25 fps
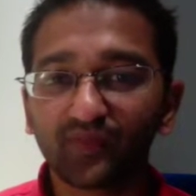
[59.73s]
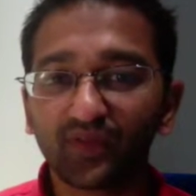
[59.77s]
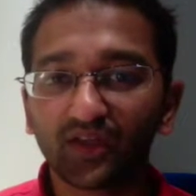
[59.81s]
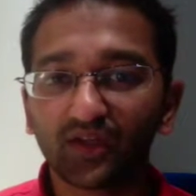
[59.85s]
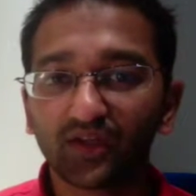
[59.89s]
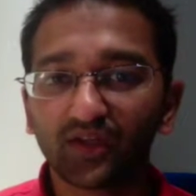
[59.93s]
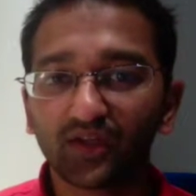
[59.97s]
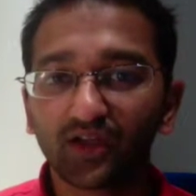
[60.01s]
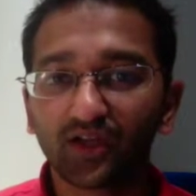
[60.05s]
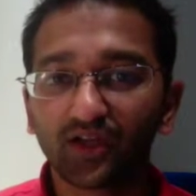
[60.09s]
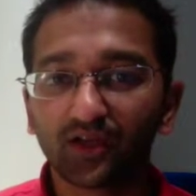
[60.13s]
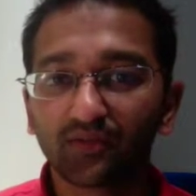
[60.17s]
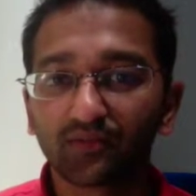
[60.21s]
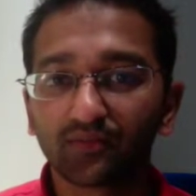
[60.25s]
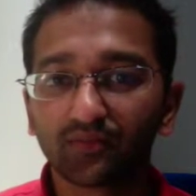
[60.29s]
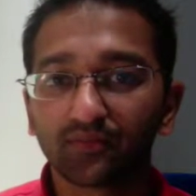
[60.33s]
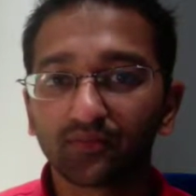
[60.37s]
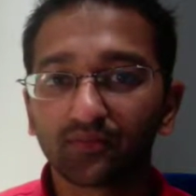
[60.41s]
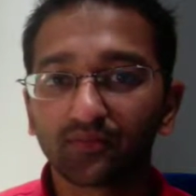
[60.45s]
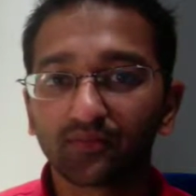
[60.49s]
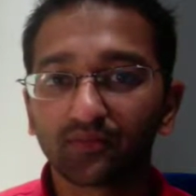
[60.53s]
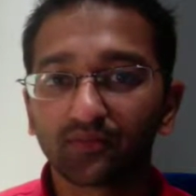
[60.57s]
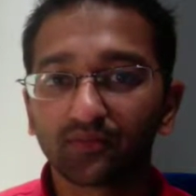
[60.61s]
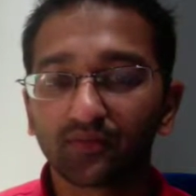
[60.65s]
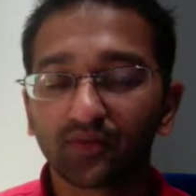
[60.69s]

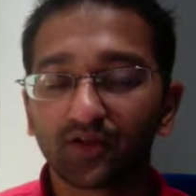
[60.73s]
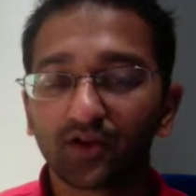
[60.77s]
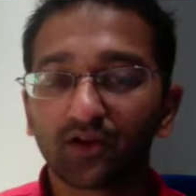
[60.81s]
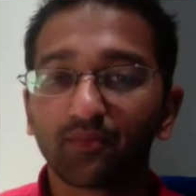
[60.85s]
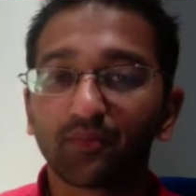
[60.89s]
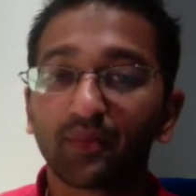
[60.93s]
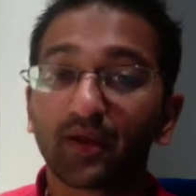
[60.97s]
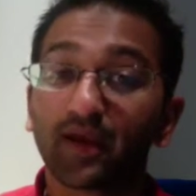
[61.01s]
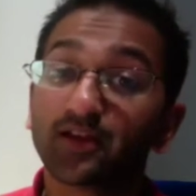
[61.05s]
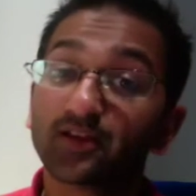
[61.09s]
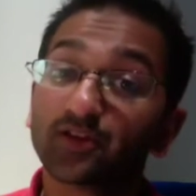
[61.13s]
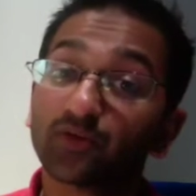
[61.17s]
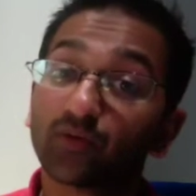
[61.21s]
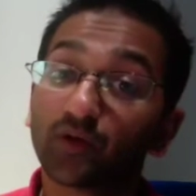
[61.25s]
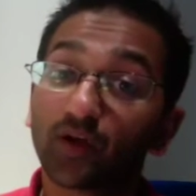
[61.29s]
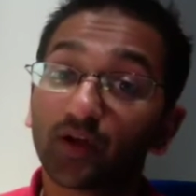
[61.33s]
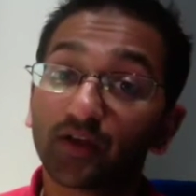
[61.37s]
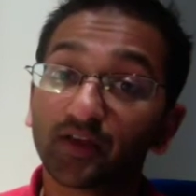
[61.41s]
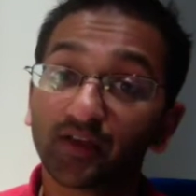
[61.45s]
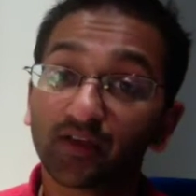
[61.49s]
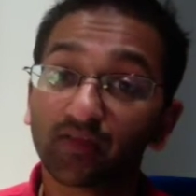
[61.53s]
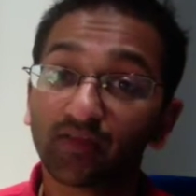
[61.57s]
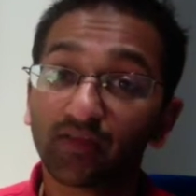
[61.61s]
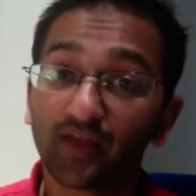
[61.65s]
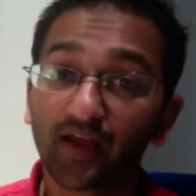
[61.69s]
compared to what I
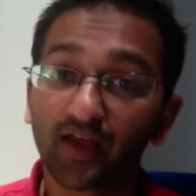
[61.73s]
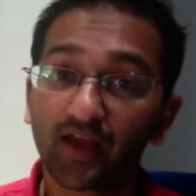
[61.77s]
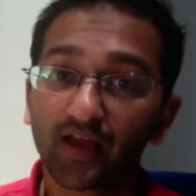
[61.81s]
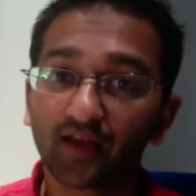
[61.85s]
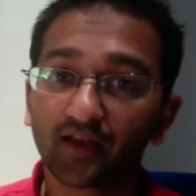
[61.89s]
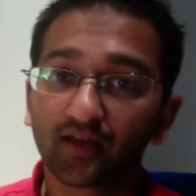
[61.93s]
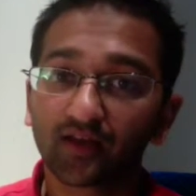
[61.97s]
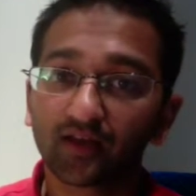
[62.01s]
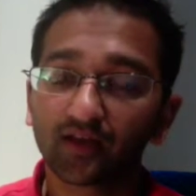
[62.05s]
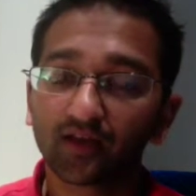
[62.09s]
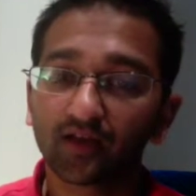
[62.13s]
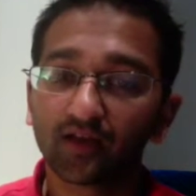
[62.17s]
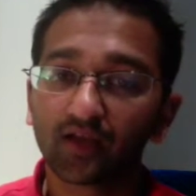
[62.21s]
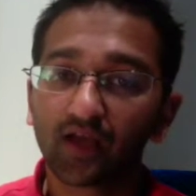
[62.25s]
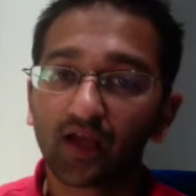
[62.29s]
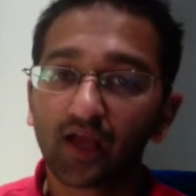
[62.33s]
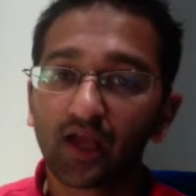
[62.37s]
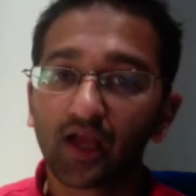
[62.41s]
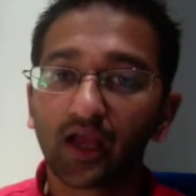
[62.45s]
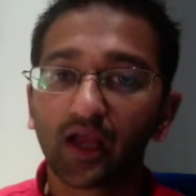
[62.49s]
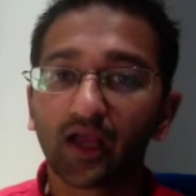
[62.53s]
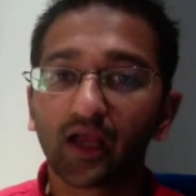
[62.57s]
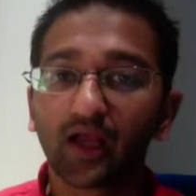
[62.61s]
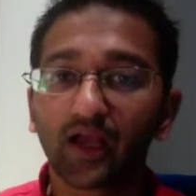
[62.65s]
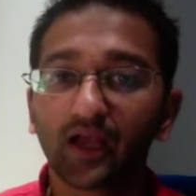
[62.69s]
did then.
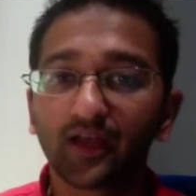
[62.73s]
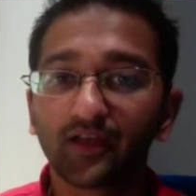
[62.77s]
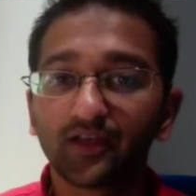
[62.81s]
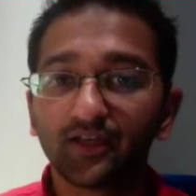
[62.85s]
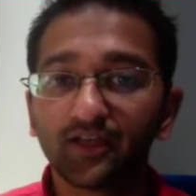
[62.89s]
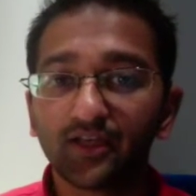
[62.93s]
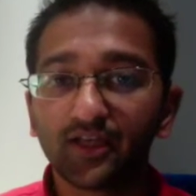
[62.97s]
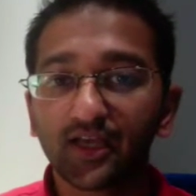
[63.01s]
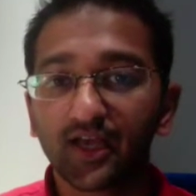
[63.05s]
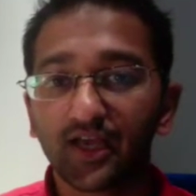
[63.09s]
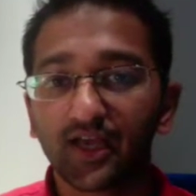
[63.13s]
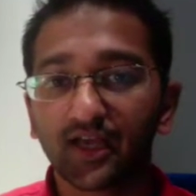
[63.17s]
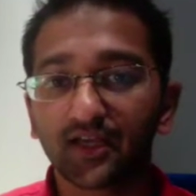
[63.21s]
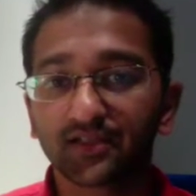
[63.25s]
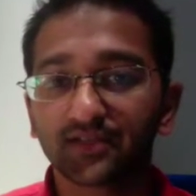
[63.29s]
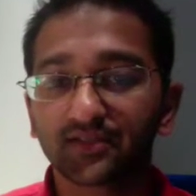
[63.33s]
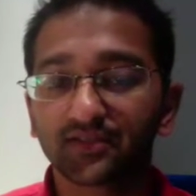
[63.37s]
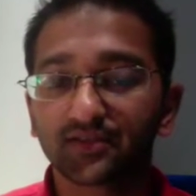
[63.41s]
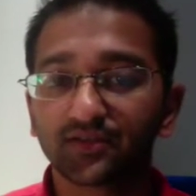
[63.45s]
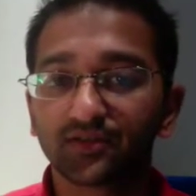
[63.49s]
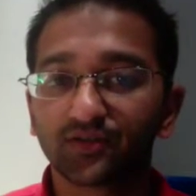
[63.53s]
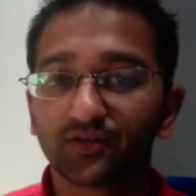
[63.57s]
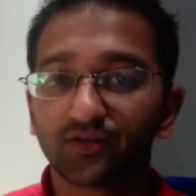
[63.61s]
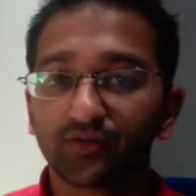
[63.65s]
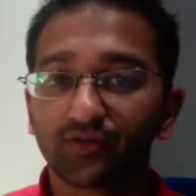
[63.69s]
And yet,
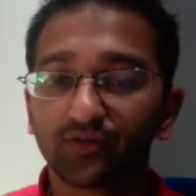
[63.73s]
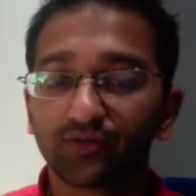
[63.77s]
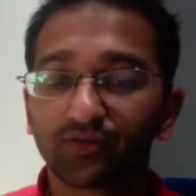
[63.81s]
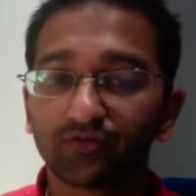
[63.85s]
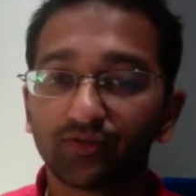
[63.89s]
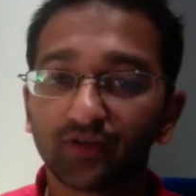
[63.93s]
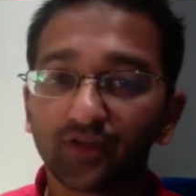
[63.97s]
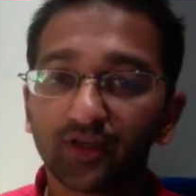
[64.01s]
3